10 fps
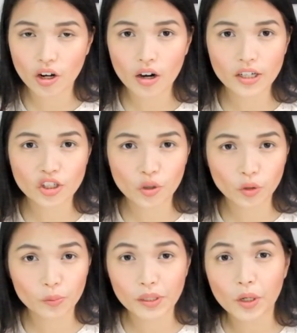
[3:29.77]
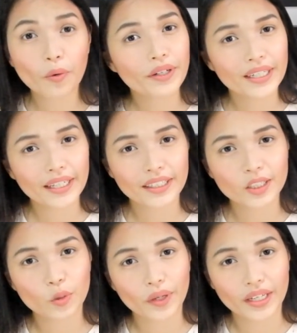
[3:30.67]
are shown to be
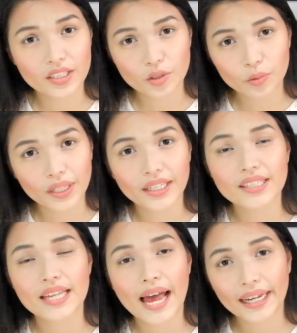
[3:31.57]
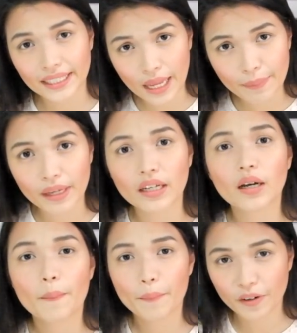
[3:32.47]
correlated to a student's academic
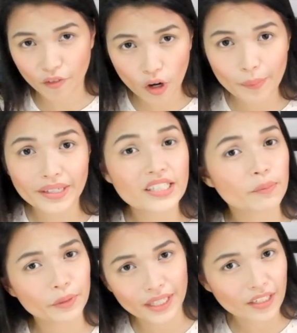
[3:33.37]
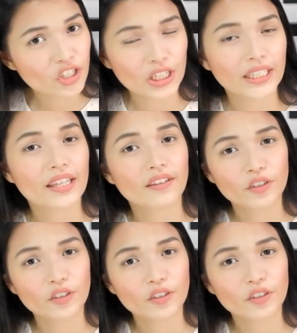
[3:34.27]
performance or potential in the